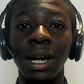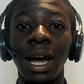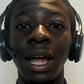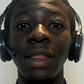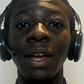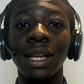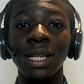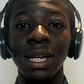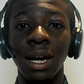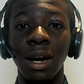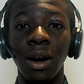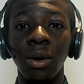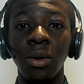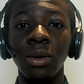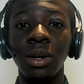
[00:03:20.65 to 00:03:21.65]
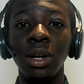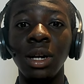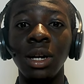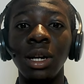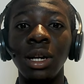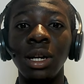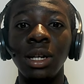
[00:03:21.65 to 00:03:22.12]
and that's how
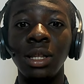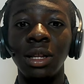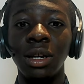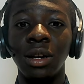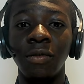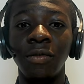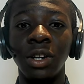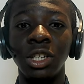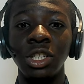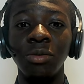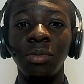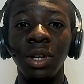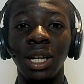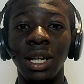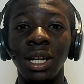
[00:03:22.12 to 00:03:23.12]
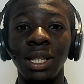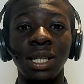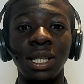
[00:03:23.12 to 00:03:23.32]
the conversion begins.